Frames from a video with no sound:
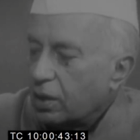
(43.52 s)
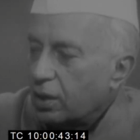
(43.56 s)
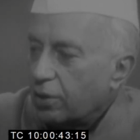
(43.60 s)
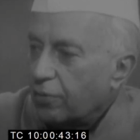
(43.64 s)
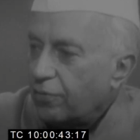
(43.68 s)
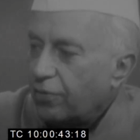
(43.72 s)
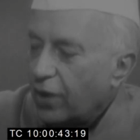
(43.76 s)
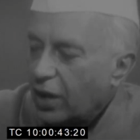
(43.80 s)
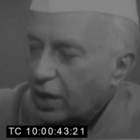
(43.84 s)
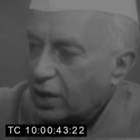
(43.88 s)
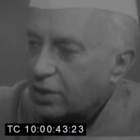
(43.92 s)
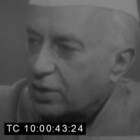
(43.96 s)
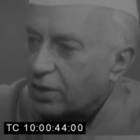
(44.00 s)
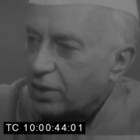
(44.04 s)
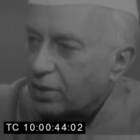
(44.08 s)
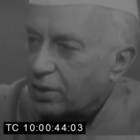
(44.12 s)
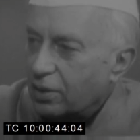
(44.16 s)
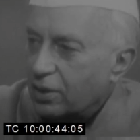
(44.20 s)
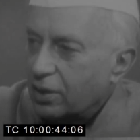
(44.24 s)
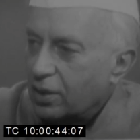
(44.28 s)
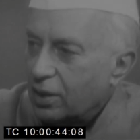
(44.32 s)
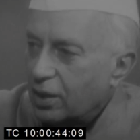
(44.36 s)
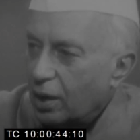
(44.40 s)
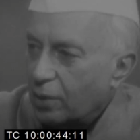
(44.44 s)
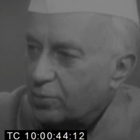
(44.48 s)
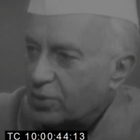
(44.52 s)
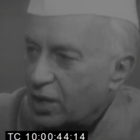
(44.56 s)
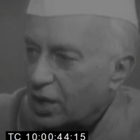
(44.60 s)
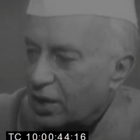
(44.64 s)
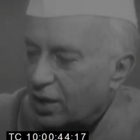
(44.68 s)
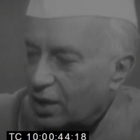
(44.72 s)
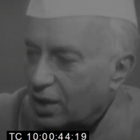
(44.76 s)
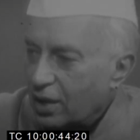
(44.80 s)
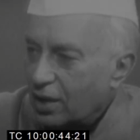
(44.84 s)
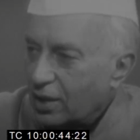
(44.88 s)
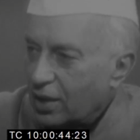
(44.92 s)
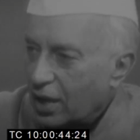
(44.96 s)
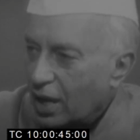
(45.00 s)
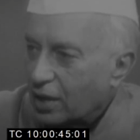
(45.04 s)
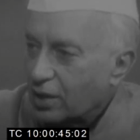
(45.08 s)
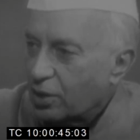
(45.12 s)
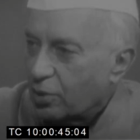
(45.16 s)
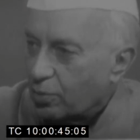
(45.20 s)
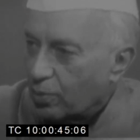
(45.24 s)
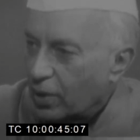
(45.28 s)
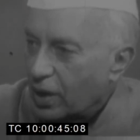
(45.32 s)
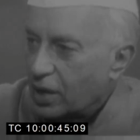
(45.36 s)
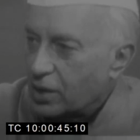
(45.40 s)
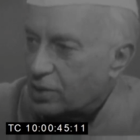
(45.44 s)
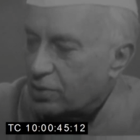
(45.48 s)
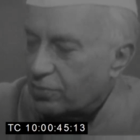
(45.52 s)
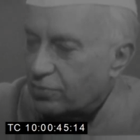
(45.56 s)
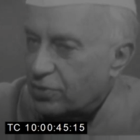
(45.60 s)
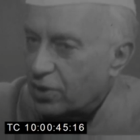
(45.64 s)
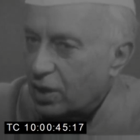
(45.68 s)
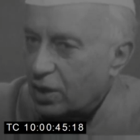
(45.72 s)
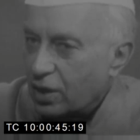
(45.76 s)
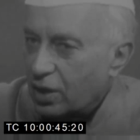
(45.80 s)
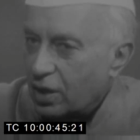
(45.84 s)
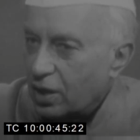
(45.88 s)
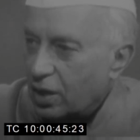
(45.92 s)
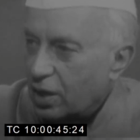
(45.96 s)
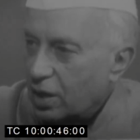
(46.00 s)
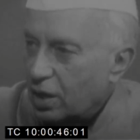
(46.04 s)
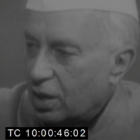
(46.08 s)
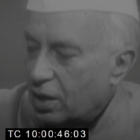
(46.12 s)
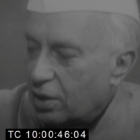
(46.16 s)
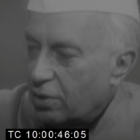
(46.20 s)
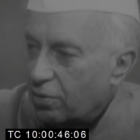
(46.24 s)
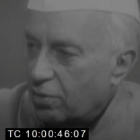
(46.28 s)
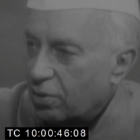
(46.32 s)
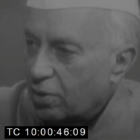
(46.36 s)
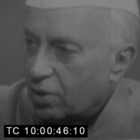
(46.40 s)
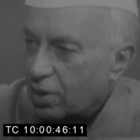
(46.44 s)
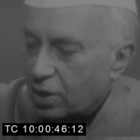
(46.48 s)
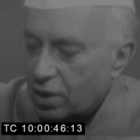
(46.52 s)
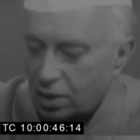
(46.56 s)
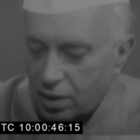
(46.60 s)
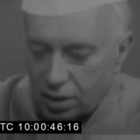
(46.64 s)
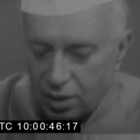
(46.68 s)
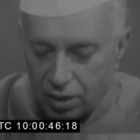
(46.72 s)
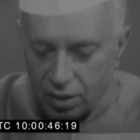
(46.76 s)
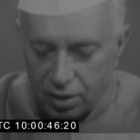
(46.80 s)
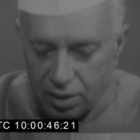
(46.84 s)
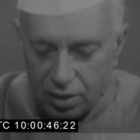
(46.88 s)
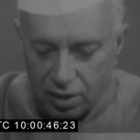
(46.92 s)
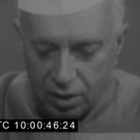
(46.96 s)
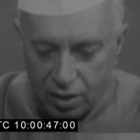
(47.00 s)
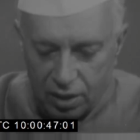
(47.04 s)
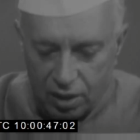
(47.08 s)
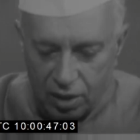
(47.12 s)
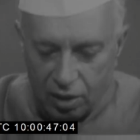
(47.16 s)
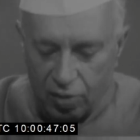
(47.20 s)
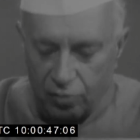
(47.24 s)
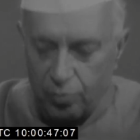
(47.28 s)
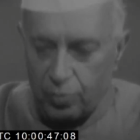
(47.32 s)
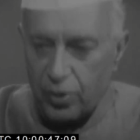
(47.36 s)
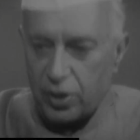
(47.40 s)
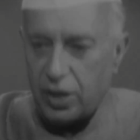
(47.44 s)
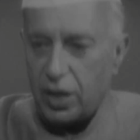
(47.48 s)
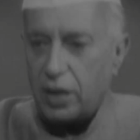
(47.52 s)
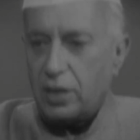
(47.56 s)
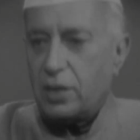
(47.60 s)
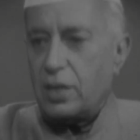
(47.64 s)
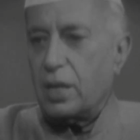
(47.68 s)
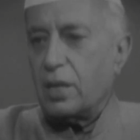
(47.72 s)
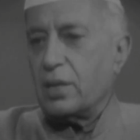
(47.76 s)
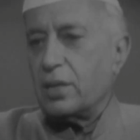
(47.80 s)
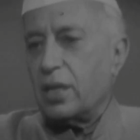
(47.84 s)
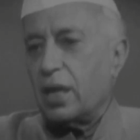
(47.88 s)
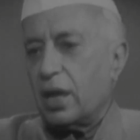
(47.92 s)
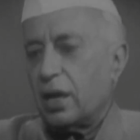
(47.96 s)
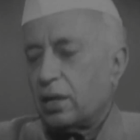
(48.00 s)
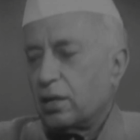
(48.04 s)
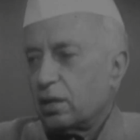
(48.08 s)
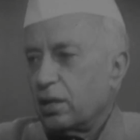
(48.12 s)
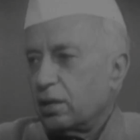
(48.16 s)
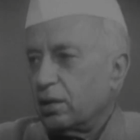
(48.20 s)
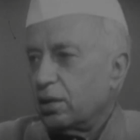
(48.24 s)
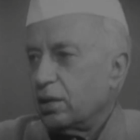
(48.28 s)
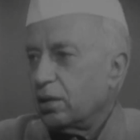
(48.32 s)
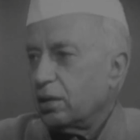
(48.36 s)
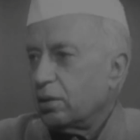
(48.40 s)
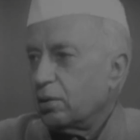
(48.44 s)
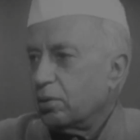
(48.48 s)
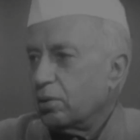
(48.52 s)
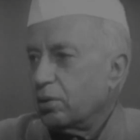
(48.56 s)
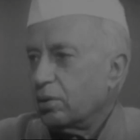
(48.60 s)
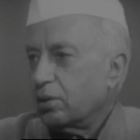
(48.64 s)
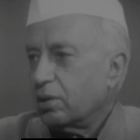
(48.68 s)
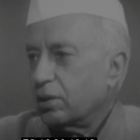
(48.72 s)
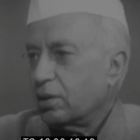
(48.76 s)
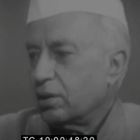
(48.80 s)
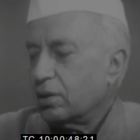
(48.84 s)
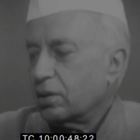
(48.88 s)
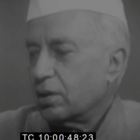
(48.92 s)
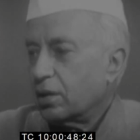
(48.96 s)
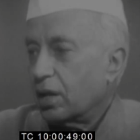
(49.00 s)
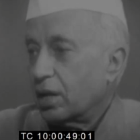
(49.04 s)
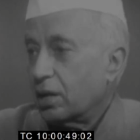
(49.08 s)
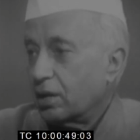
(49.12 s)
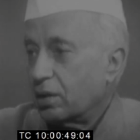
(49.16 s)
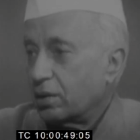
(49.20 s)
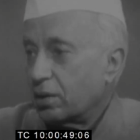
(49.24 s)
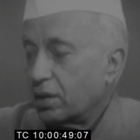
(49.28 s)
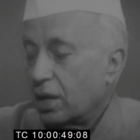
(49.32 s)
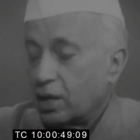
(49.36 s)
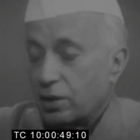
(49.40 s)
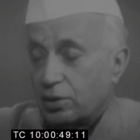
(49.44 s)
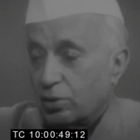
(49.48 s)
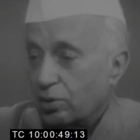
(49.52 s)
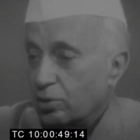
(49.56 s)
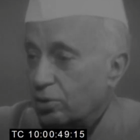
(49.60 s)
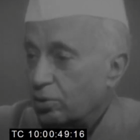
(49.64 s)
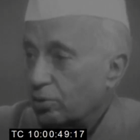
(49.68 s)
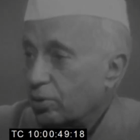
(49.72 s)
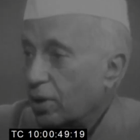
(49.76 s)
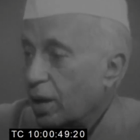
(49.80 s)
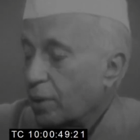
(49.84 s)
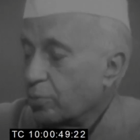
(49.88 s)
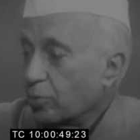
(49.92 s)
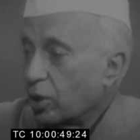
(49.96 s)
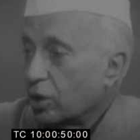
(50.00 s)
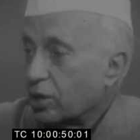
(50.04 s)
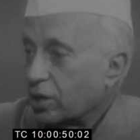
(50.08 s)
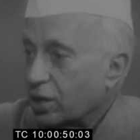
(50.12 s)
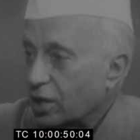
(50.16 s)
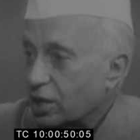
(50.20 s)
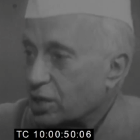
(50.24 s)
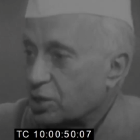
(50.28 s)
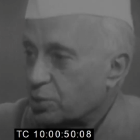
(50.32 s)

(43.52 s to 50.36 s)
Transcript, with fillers: affected? I'm saying, there are other ways of, uh, of protecting that. I don't know, I'm not an